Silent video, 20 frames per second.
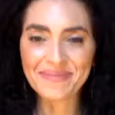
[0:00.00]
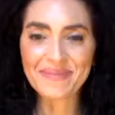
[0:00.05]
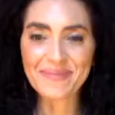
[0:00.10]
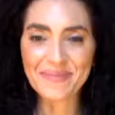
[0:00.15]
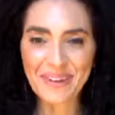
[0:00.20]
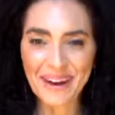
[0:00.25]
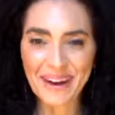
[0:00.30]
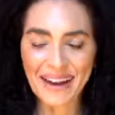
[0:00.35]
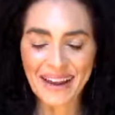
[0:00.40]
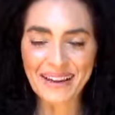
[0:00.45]

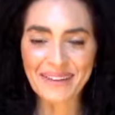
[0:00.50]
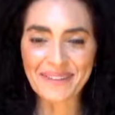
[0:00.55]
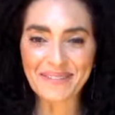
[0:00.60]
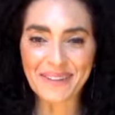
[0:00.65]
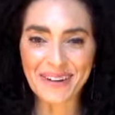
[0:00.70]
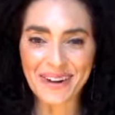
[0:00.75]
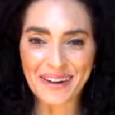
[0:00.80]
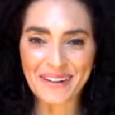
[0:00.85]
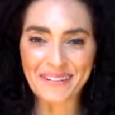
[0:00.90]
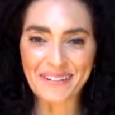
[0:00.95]
Right,
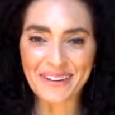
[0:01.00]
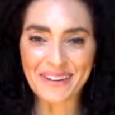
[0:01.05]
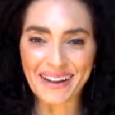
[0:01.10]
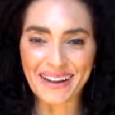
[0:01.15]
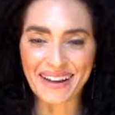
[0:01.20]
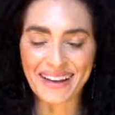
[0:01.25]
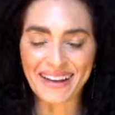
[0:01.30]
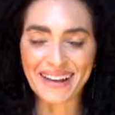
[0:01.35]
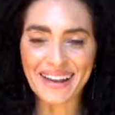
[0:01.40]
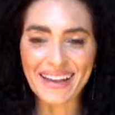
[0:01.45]
right,
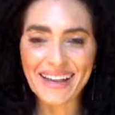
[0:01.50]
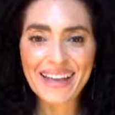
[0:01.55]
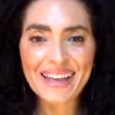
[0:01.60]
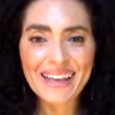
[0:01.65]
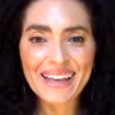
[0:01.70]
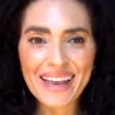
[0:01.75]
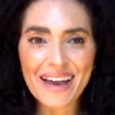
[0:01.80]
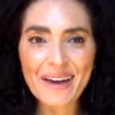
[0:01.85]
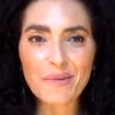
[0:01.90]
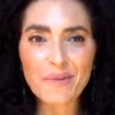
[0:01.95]
right. You
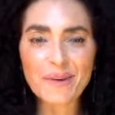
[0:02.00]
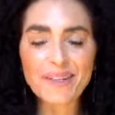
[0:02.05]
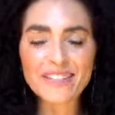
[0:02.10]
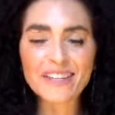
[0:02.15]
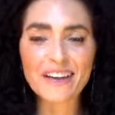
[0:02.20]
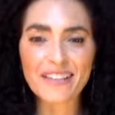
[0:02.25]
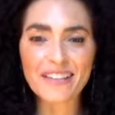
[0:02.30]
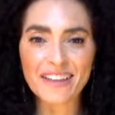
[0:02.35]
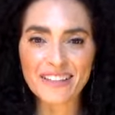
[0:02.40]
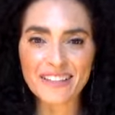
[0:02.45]
know? Yeah, what's
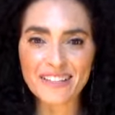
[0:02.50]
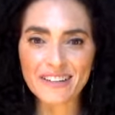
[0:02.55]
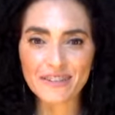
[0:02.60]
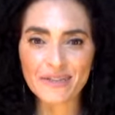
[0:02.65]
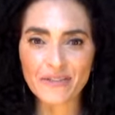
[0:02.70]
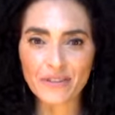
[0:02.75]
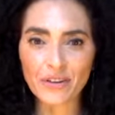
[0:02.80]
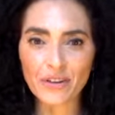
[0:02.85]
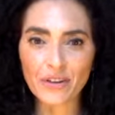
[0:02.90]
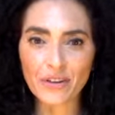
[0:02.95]
authentic
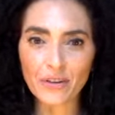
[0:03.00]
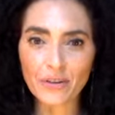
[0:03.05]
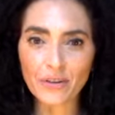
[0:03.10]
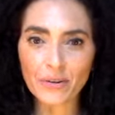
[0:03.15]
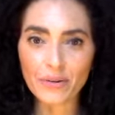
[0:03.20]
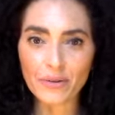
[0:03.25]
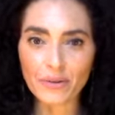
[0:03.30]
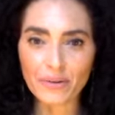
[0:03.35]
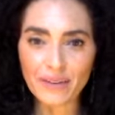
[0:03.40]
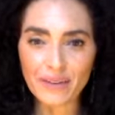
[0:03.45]
for
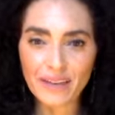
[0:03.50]
you?